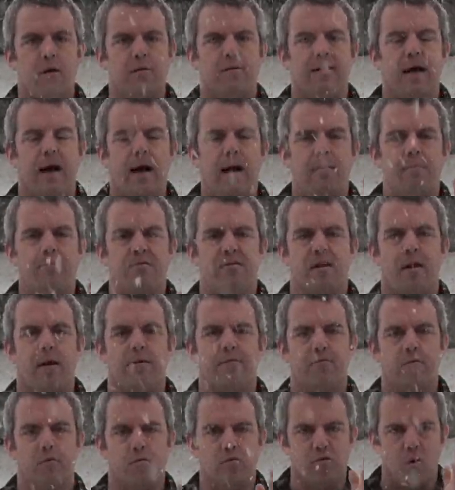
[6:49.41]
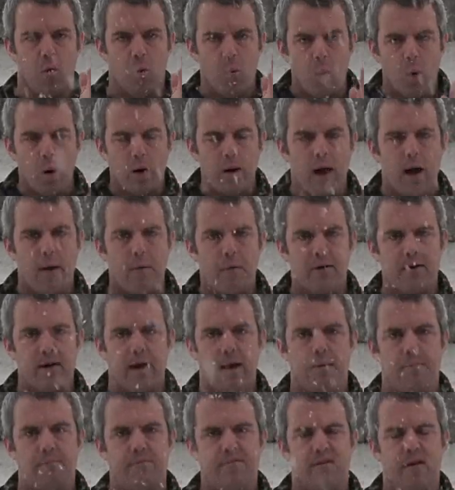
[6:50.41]
a time slot. So it's a 1 hour
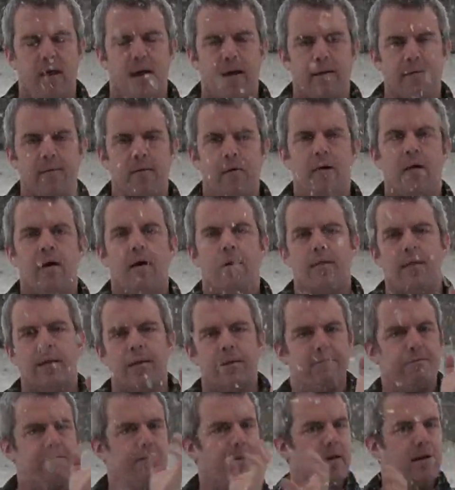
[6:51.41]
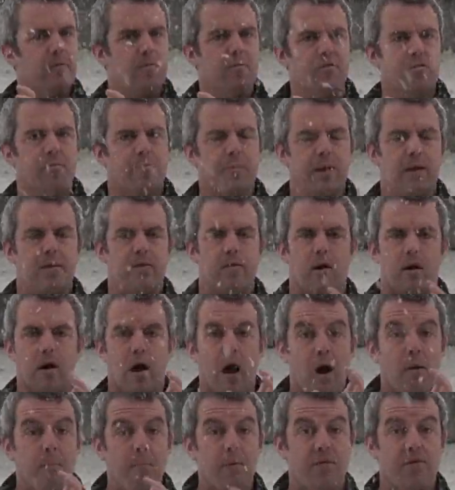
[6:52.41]
time slot. The inflatables will be in there.
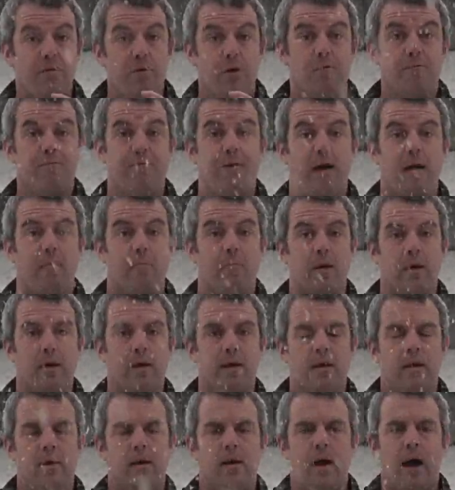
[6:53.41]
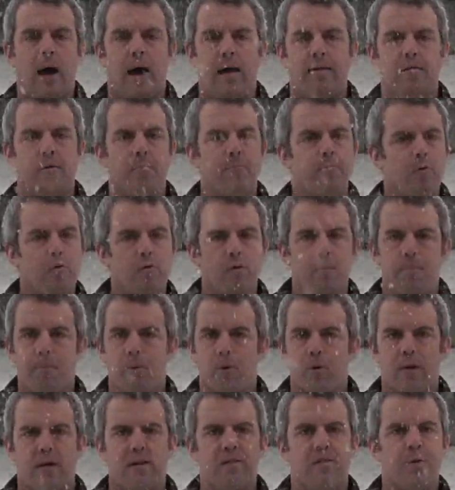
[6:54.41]
Come with your family and you'll do the
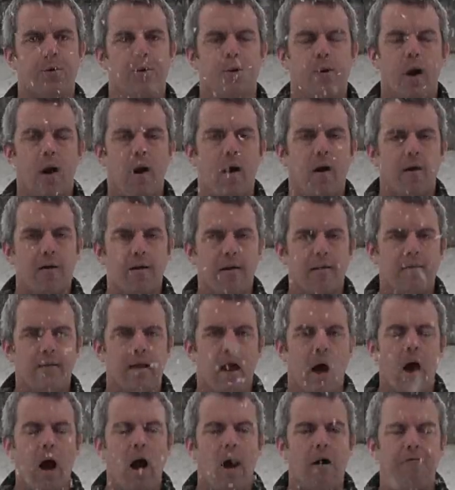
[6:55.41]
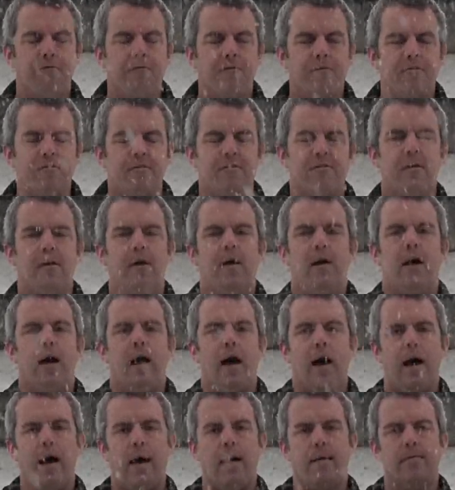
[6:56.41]
booking through Erin in the office,
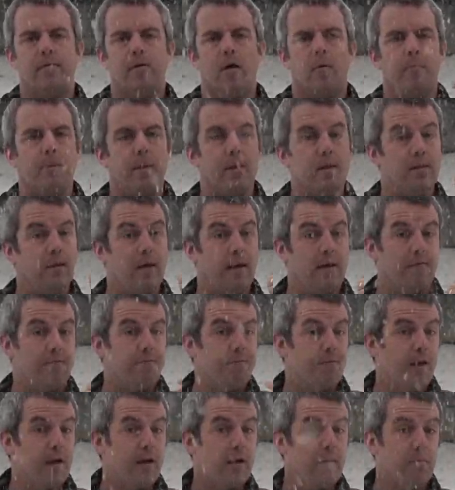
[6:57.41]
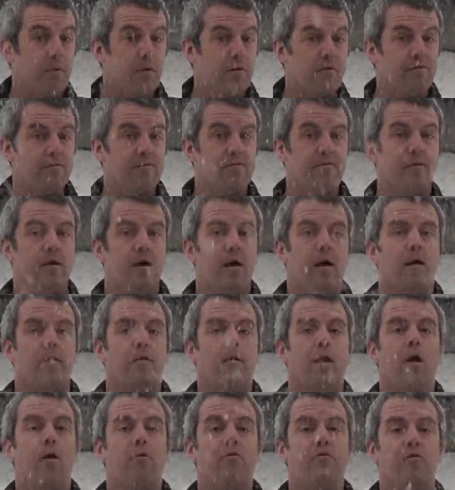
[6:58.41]
and there'll be the inflatables.
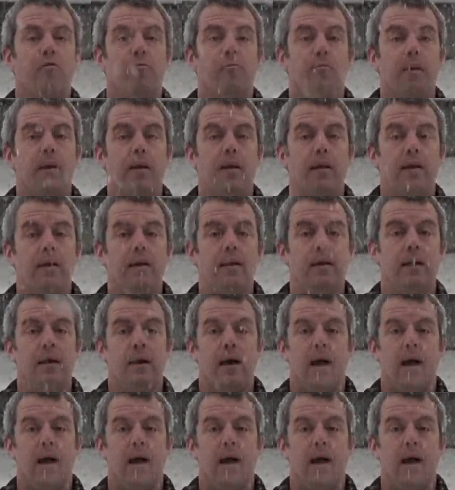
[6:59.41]
There'll also be,